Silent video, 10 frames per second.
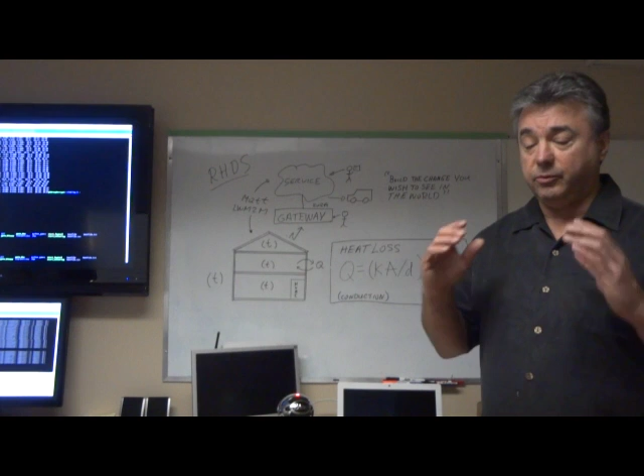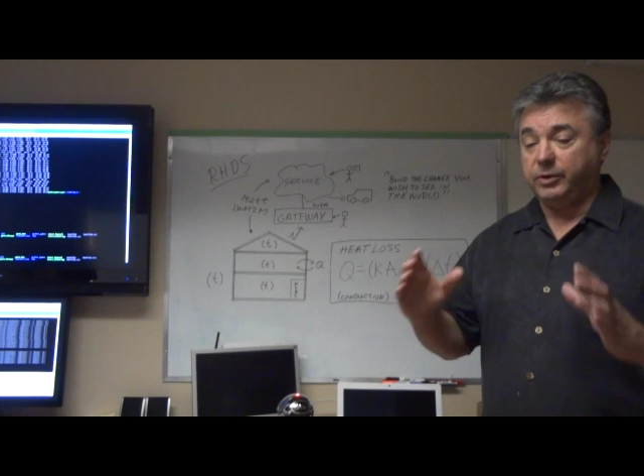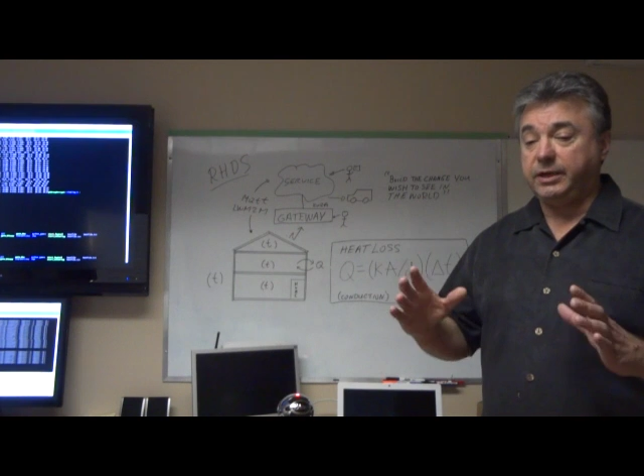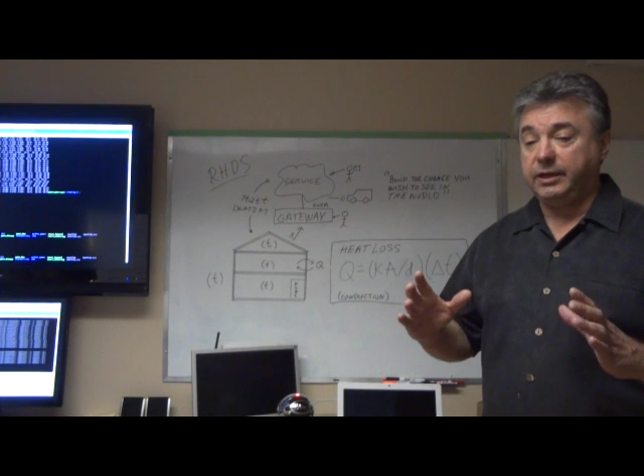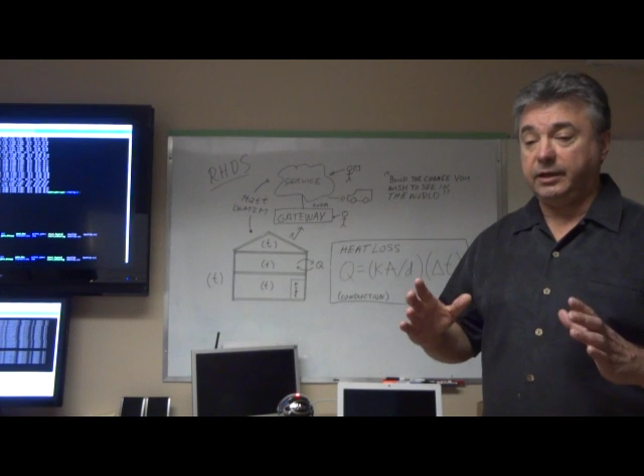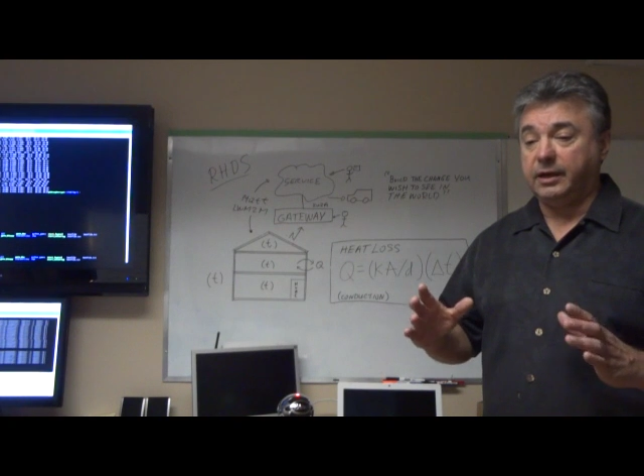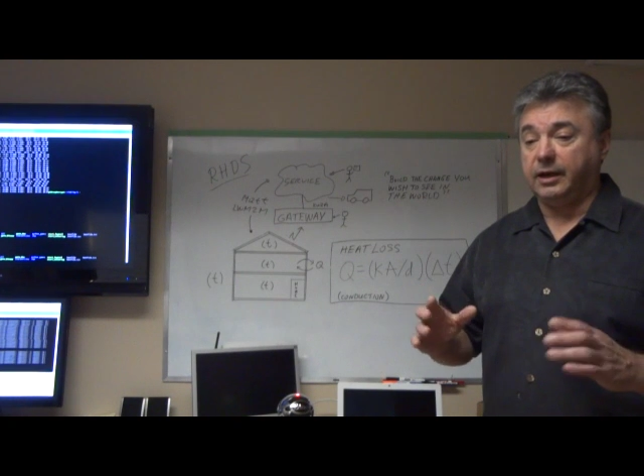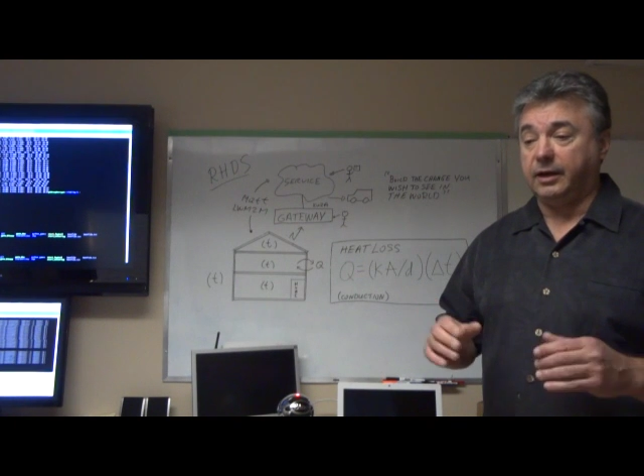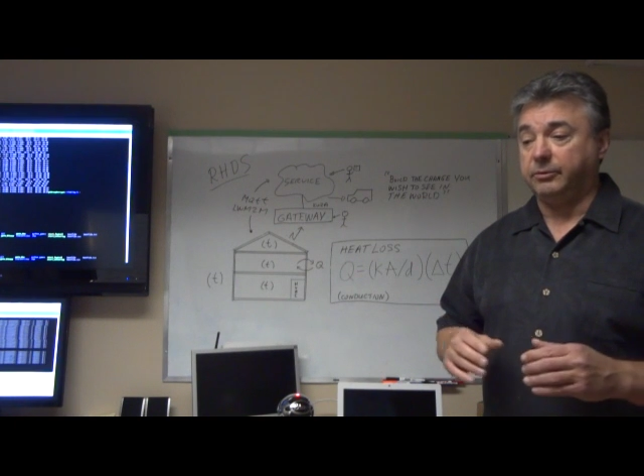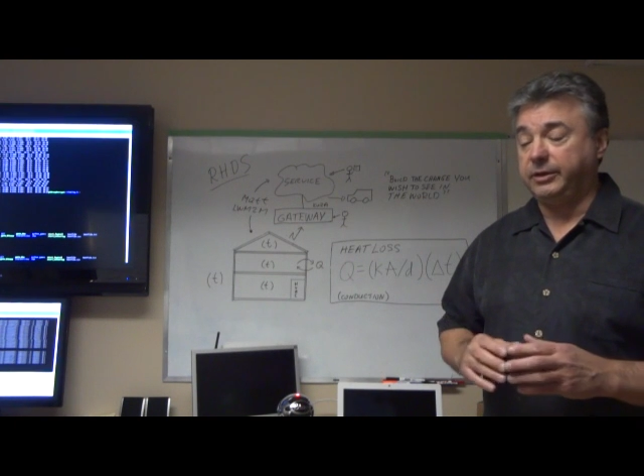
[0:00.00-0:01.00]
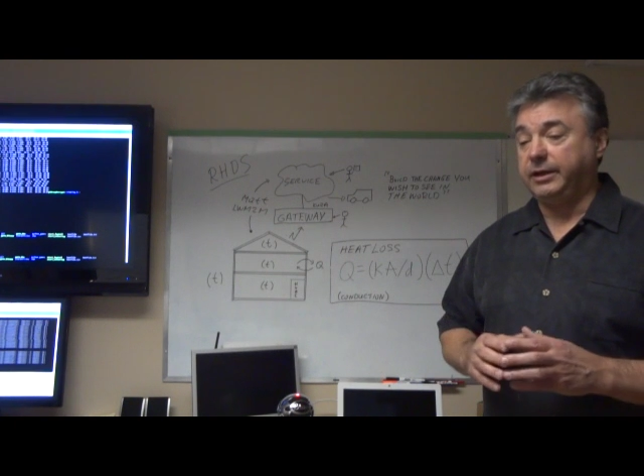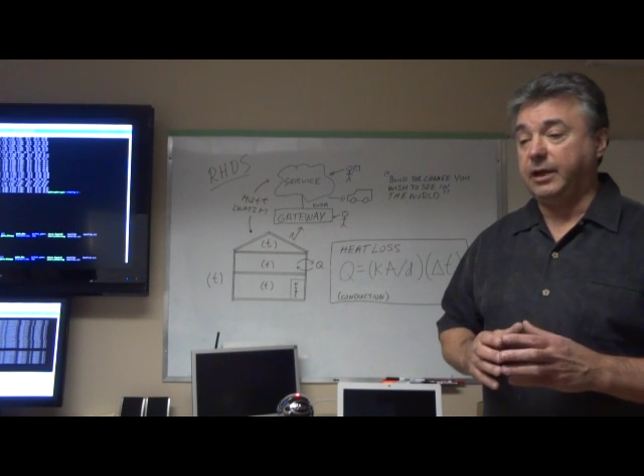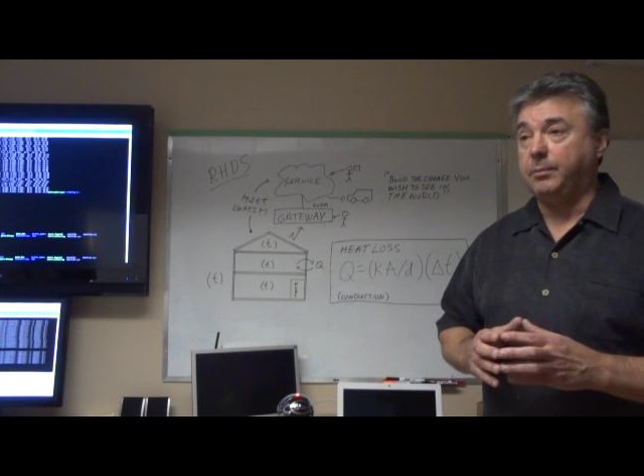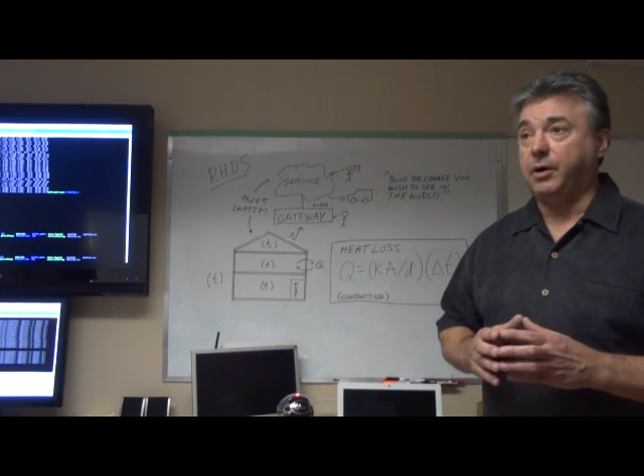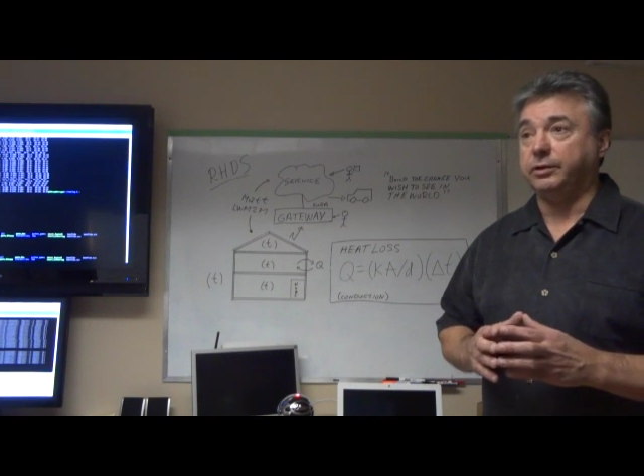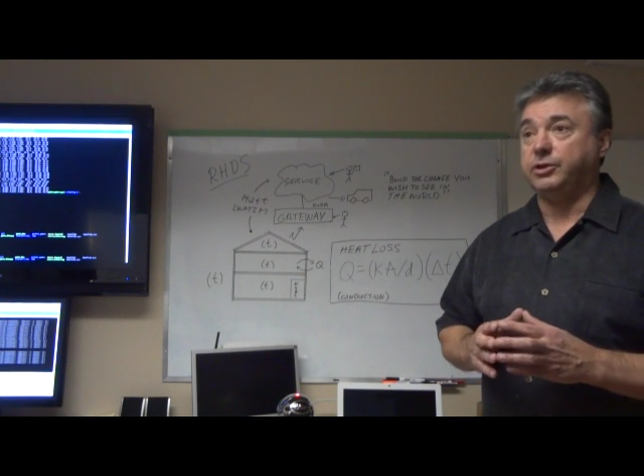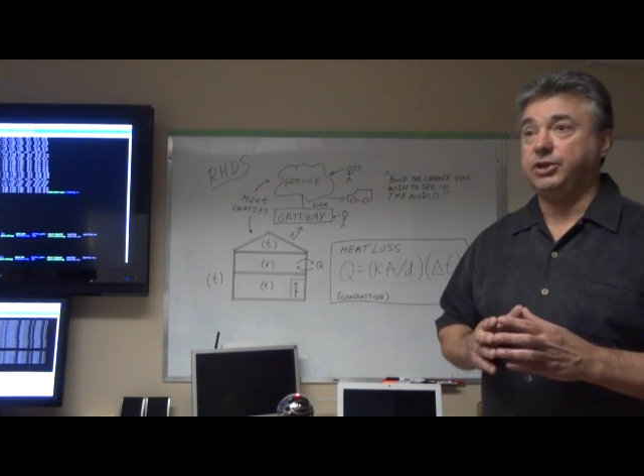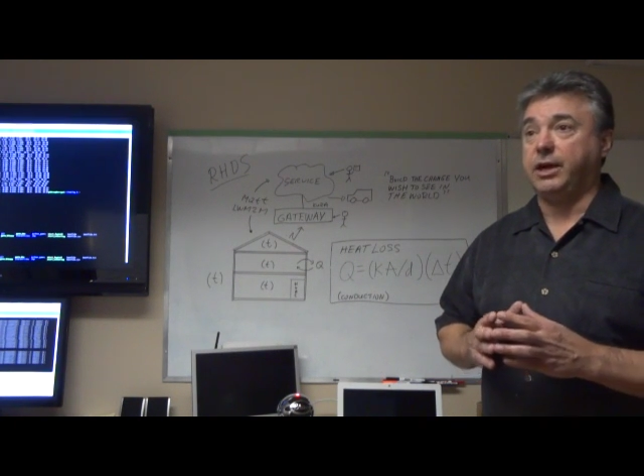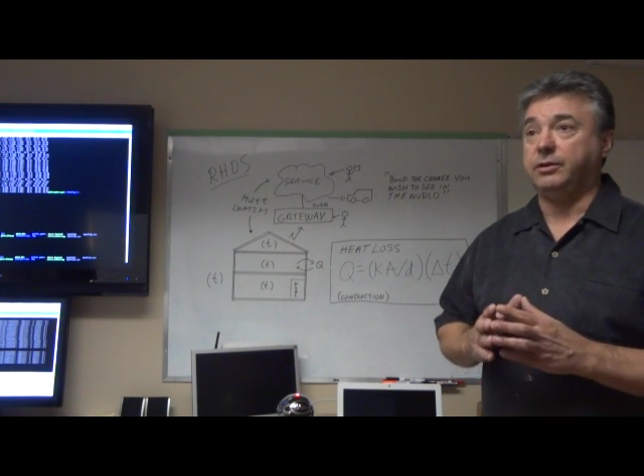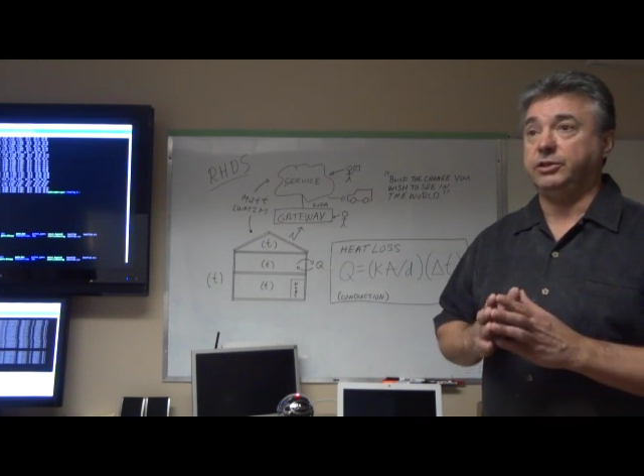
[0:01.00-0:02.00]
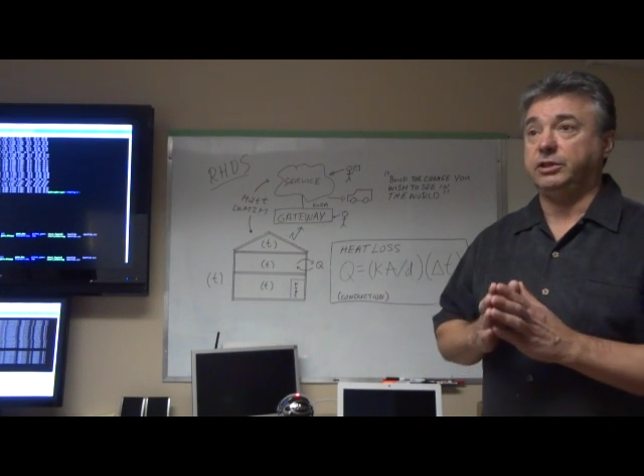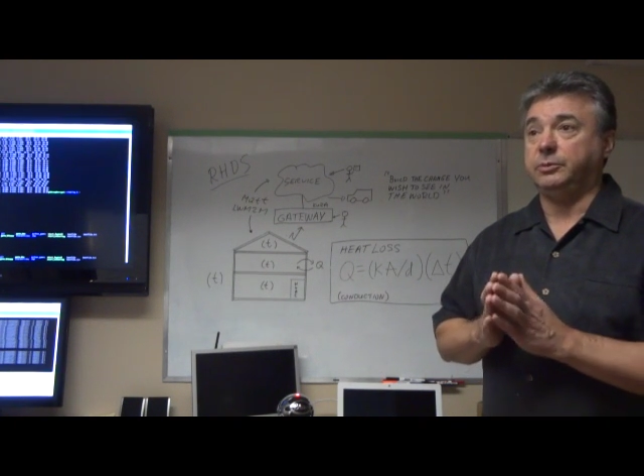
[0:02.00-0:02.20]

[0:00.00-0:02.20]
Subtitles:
reading up on the challenge,